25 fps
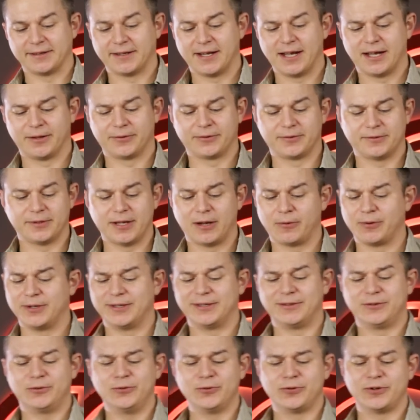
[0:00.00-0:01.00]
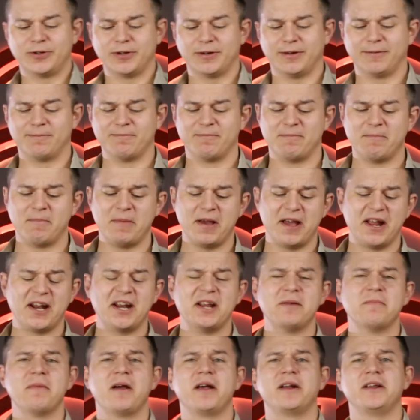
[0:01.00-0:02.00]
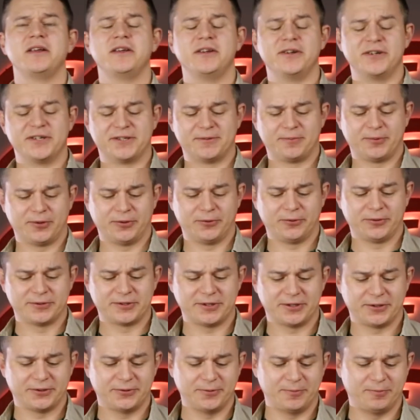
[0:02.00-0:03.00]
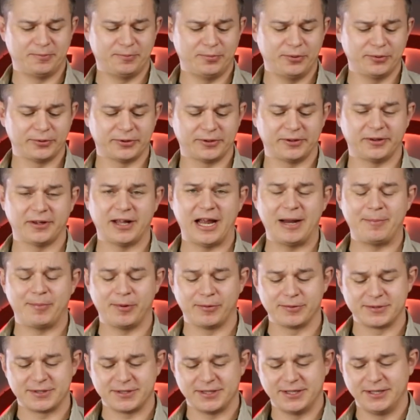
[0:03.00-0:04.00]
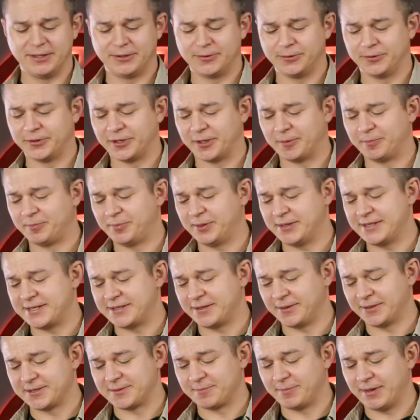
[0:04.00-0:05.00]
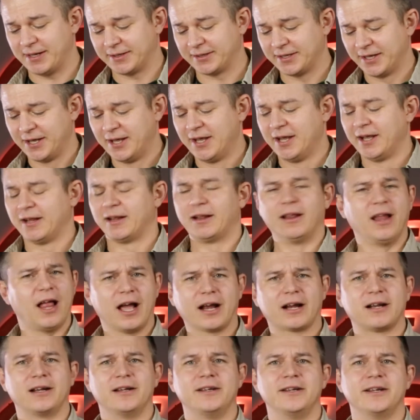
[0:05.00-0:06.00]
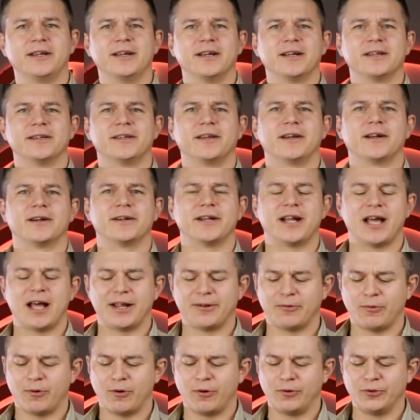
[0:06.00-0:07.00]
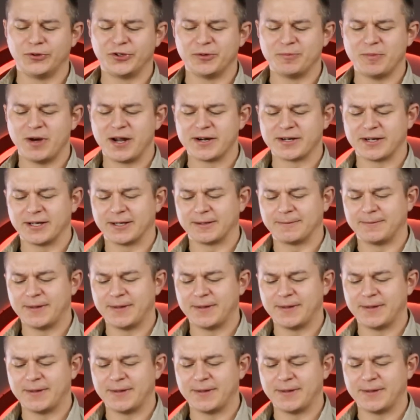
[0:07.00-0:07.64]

Now, it took many, many years producer to put LiPos into their pistols, but luckily, they are now on the market.